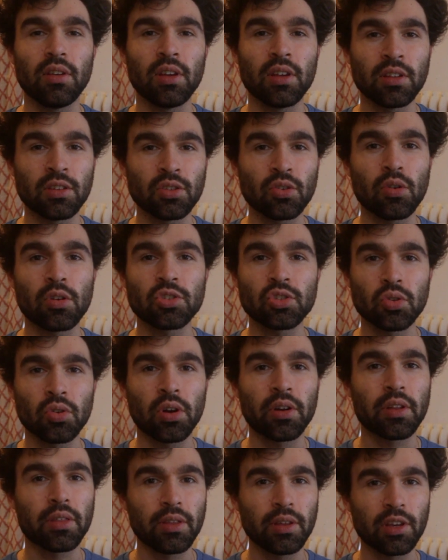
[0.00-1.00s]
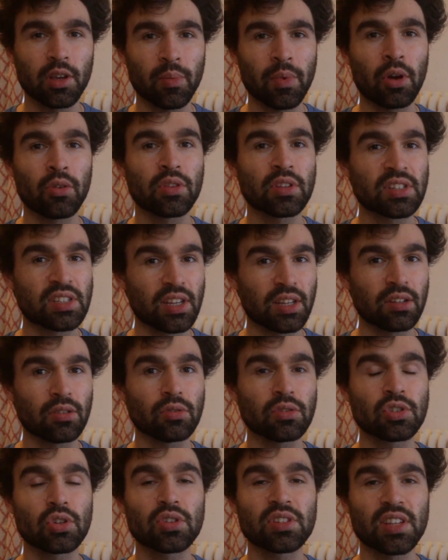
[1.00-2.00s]
And you also got to think about the
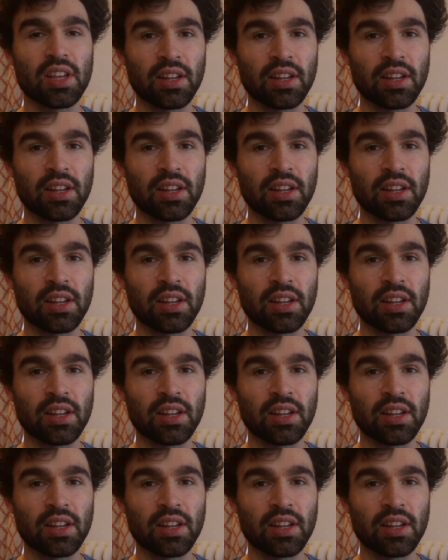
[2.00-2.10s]
signals you're